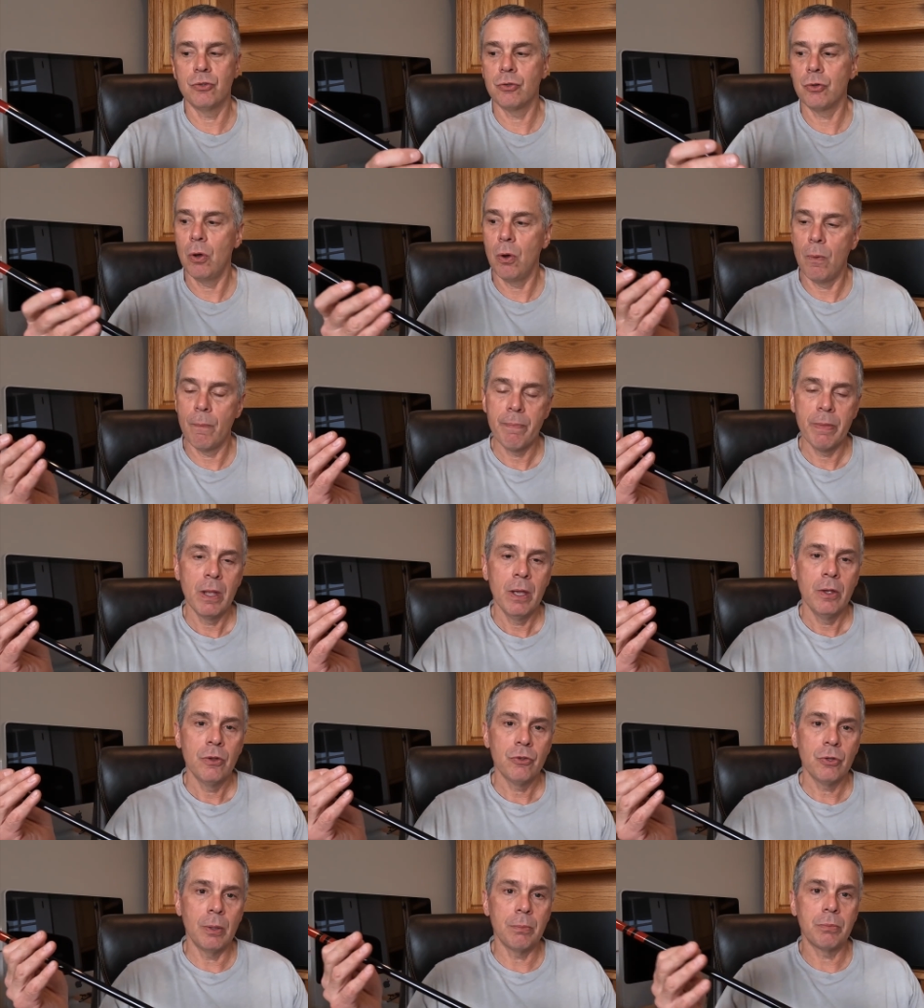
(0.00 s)
So
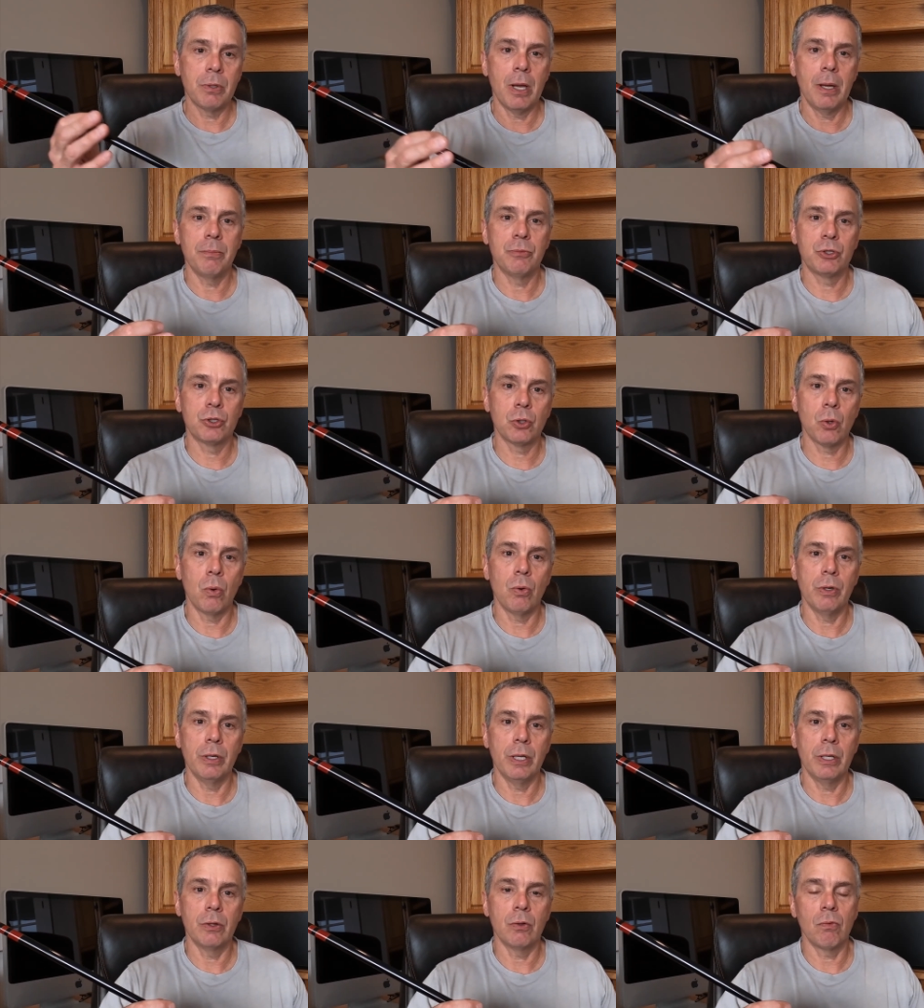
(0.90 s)
sometimes
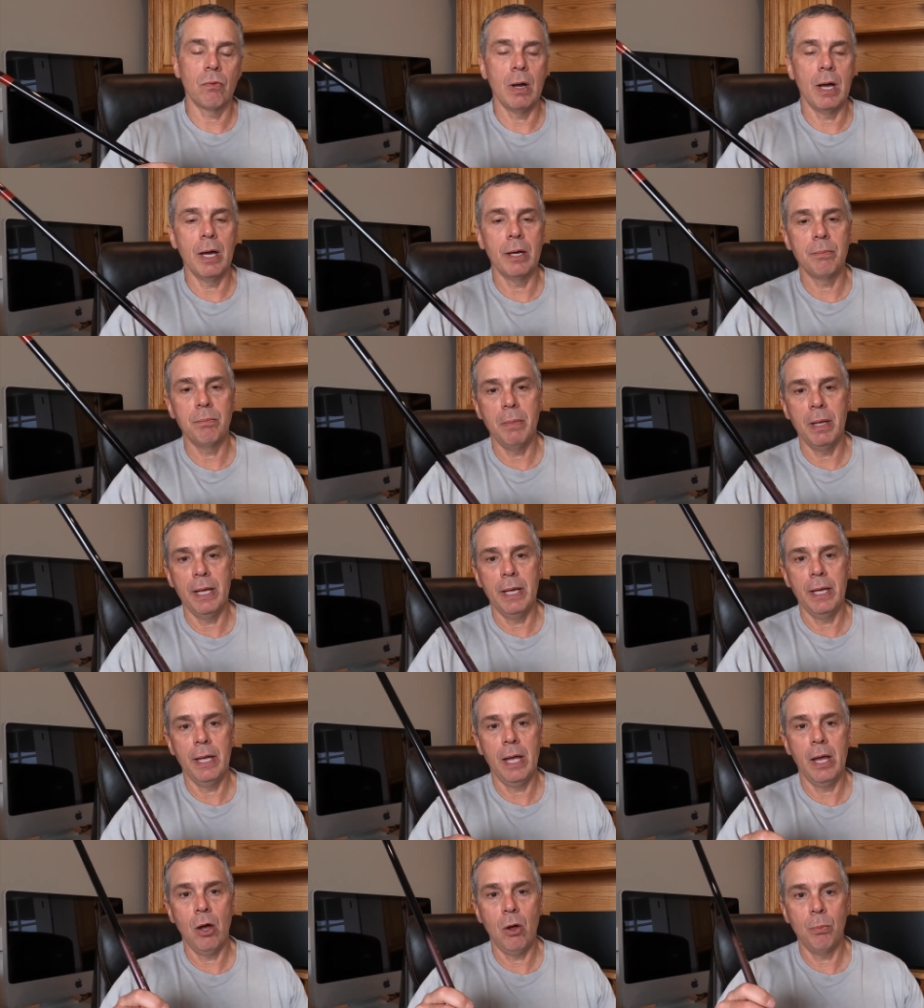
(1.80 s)
shortening the rod
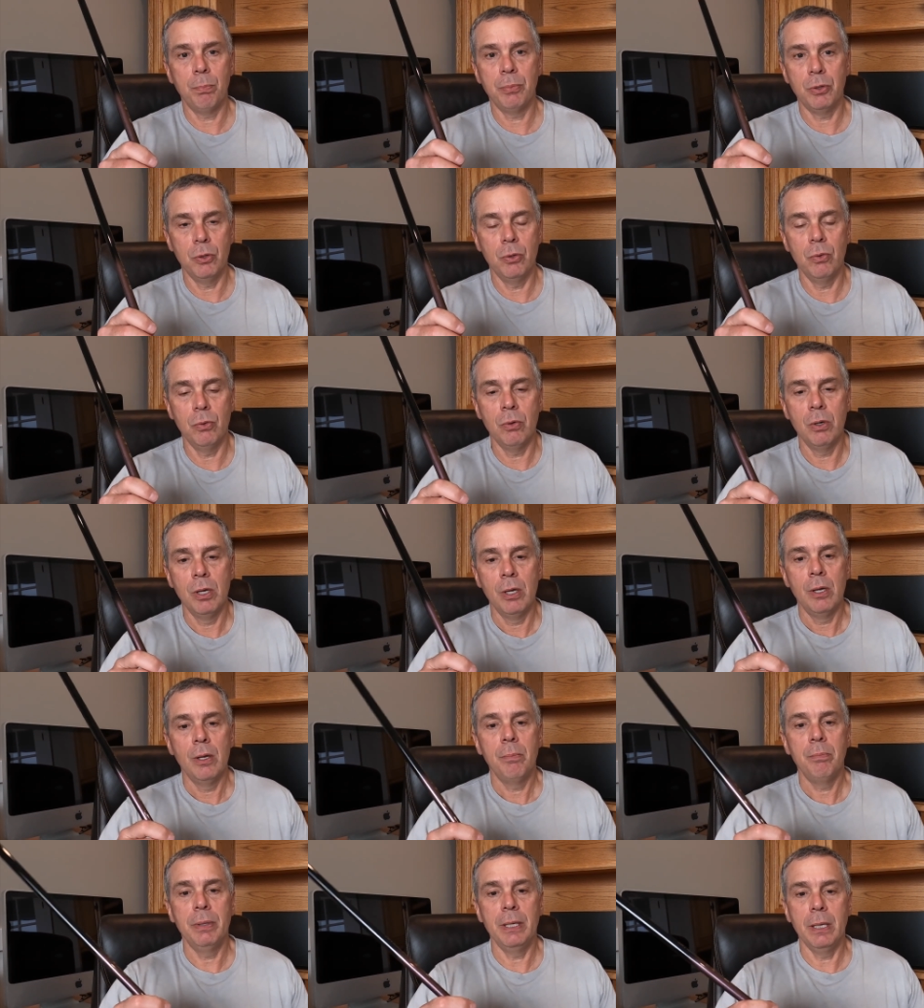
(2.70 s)
may help you
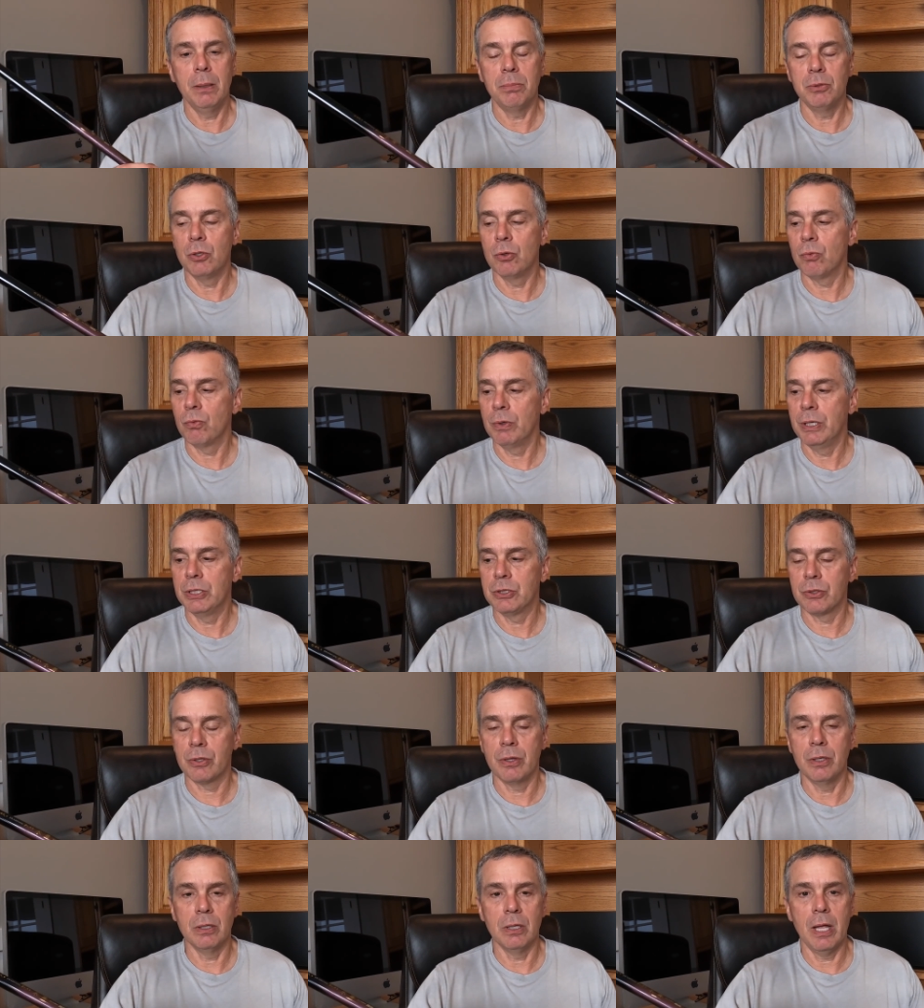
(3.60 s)
be able to
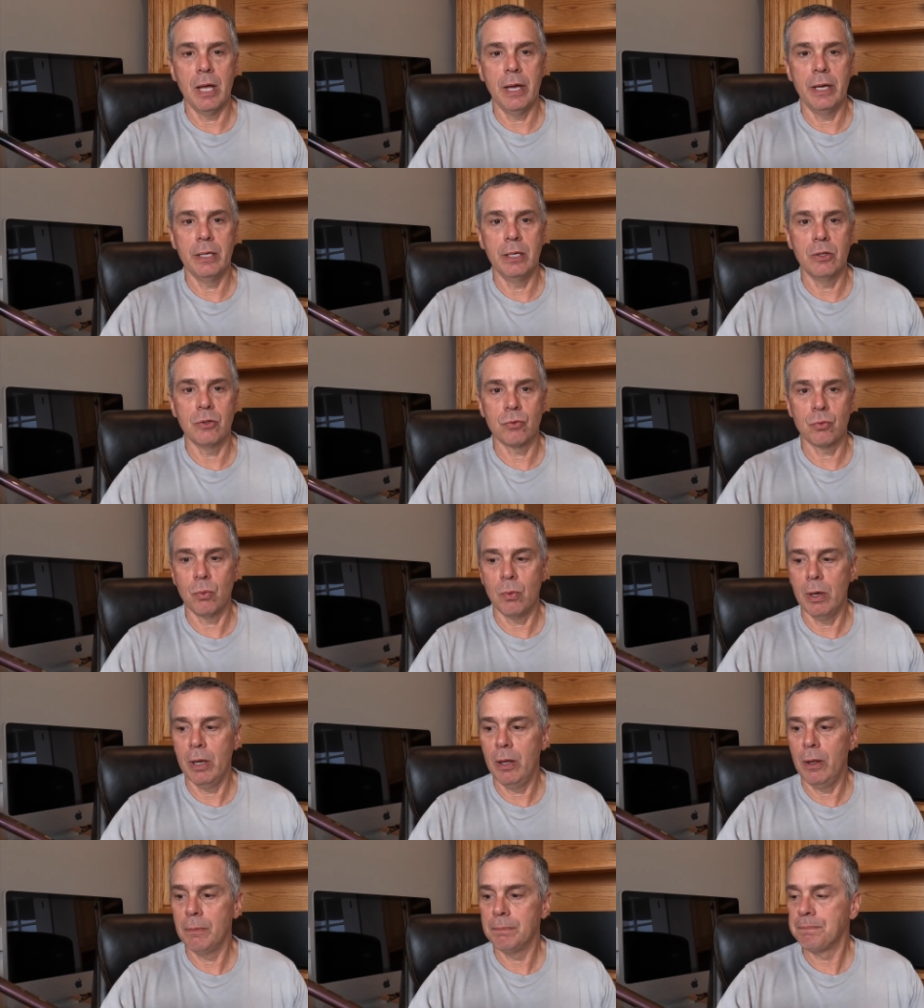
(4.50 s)
reach the line as
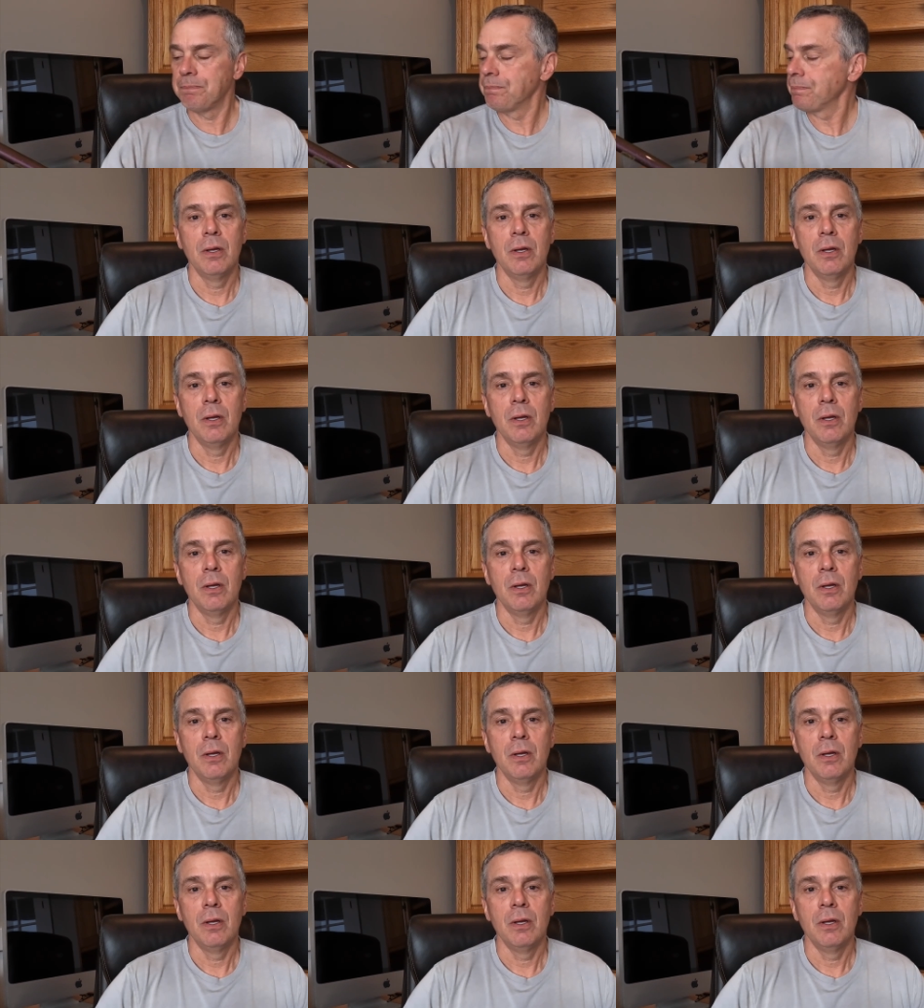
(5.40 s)
well.